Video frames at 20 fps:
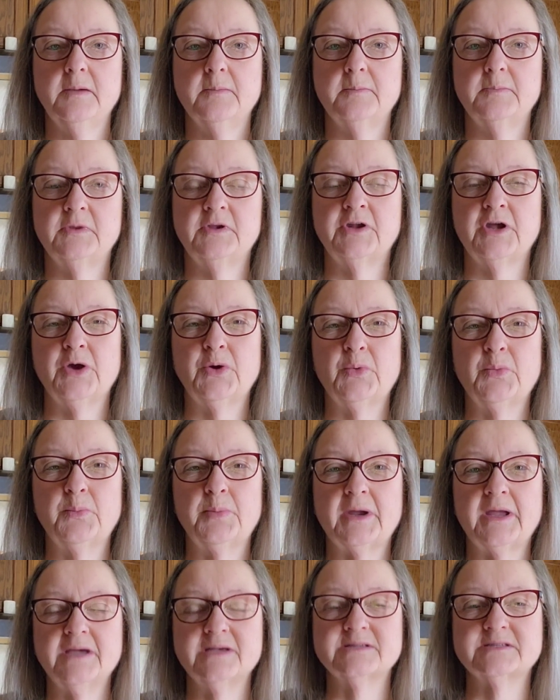
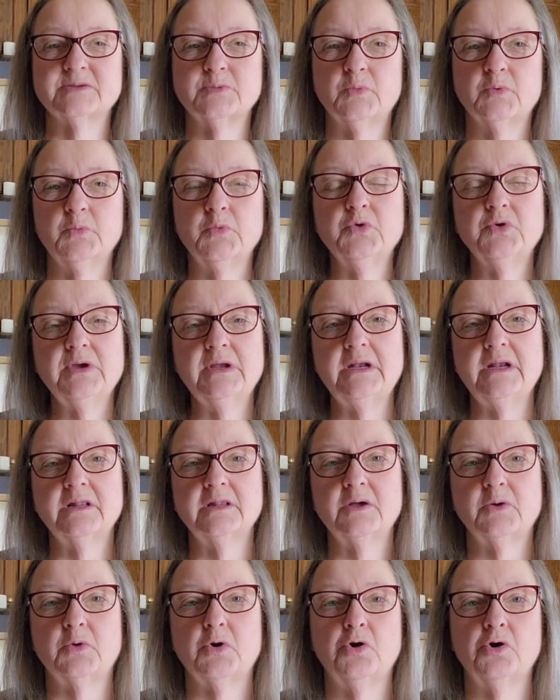Because when we're eating
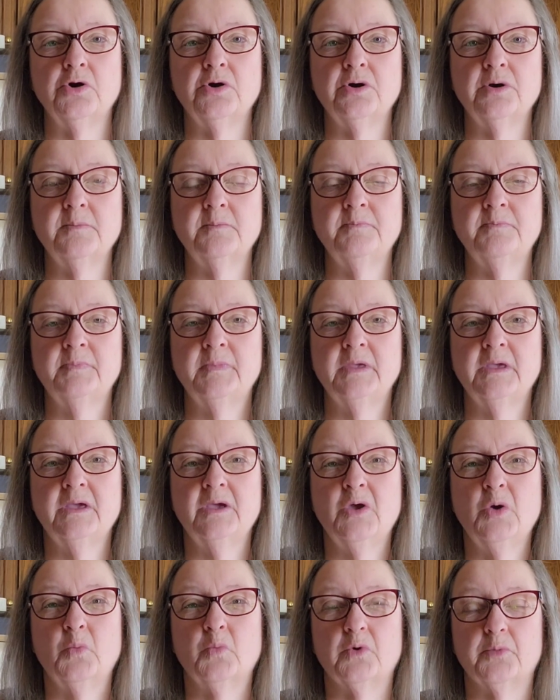low carb,
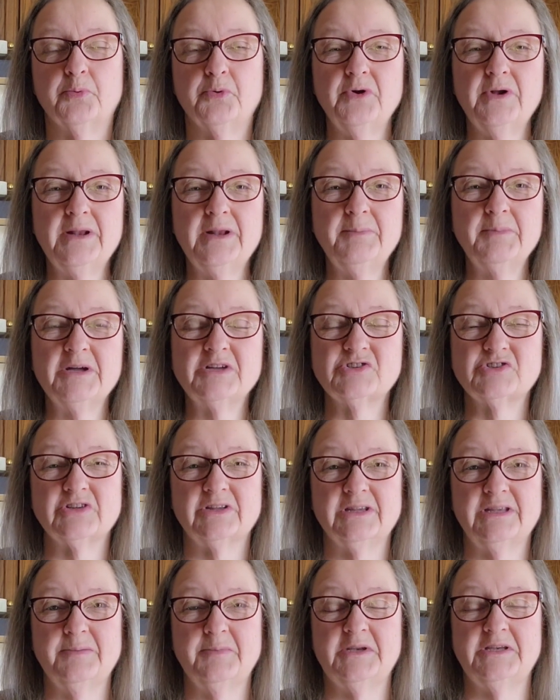we're pretty much
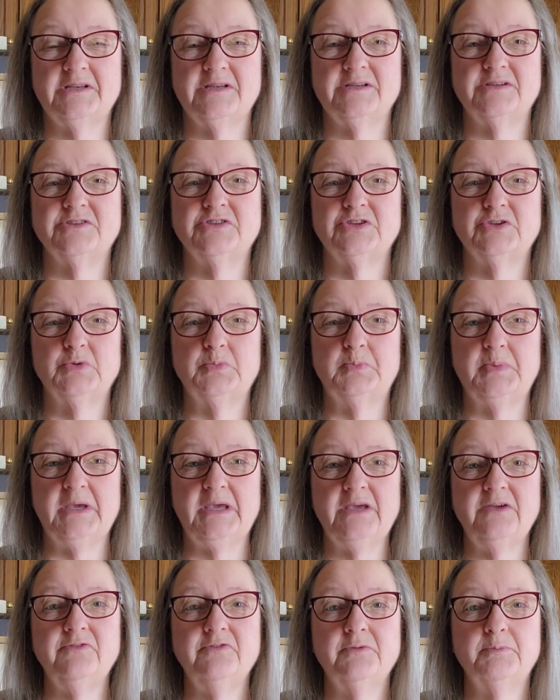limited to
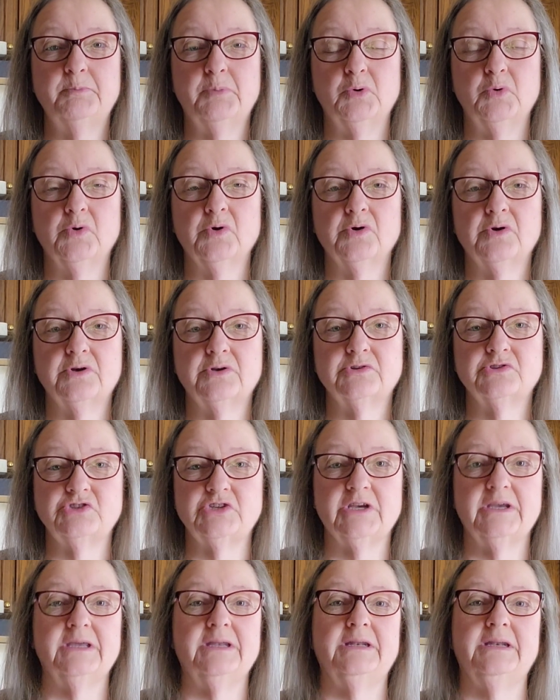beef, pork,
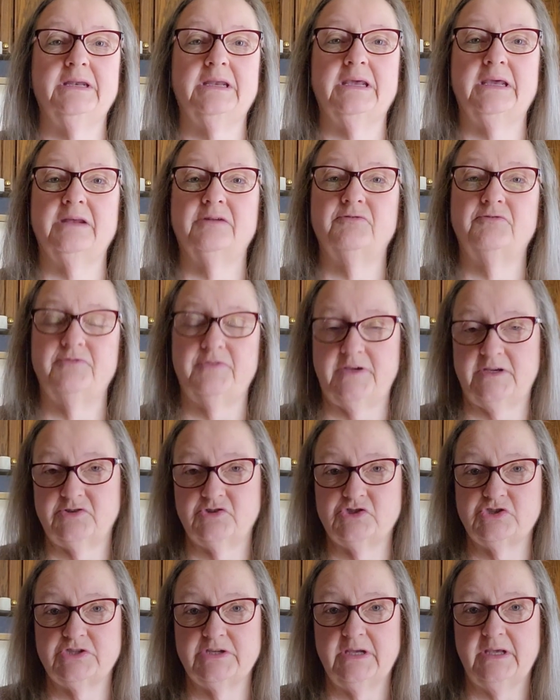chicken, and
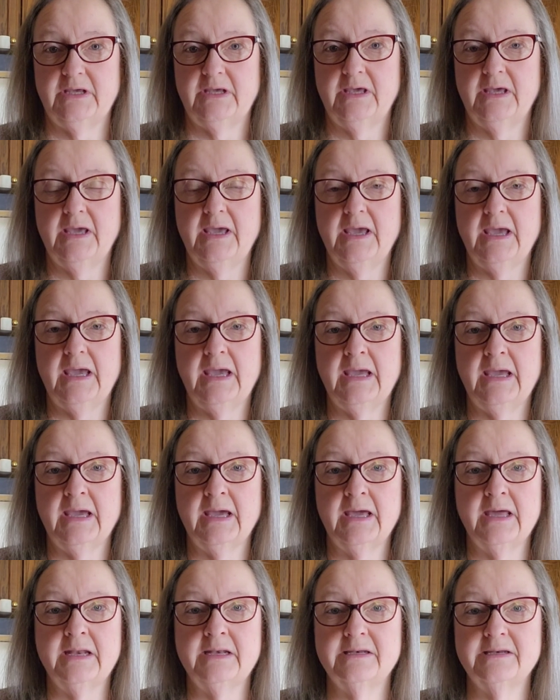fish.
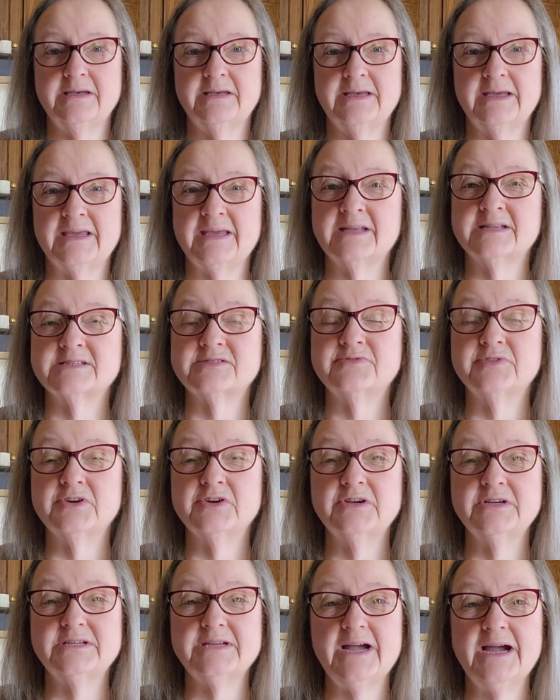And it gets
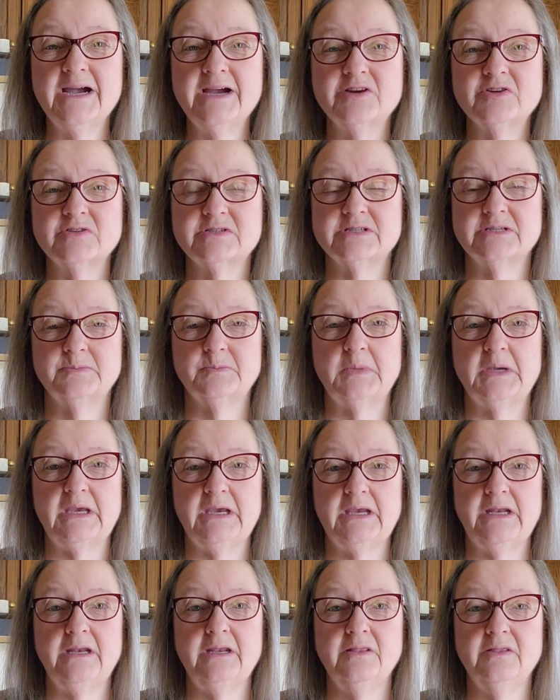very tiresome
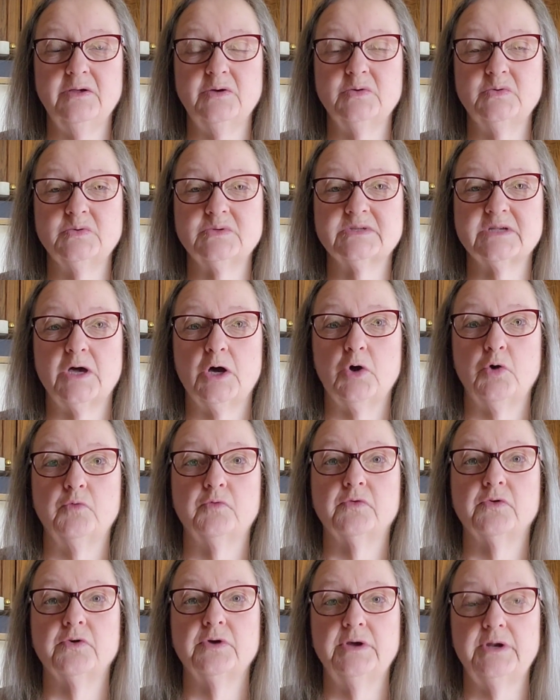eating those
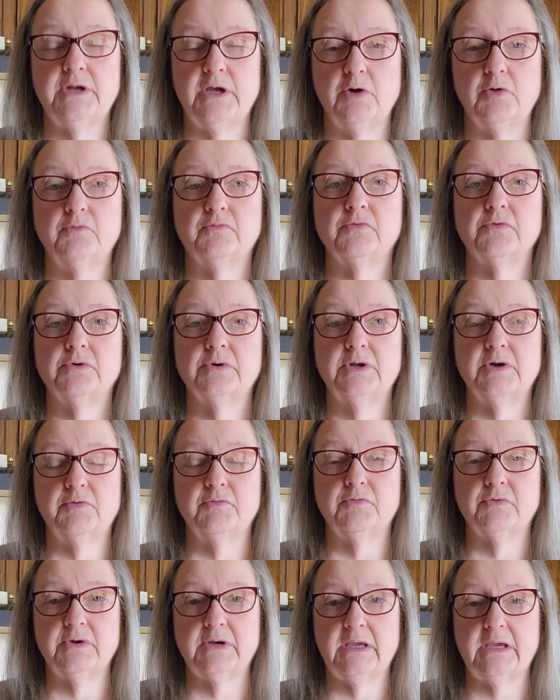over and over and
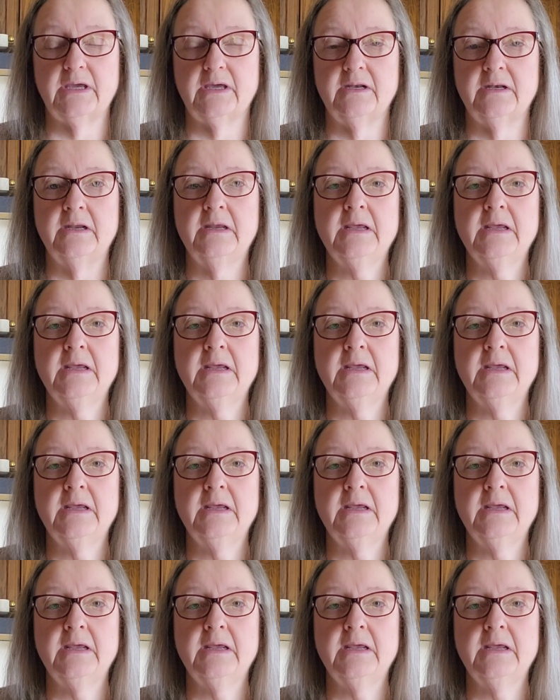over again.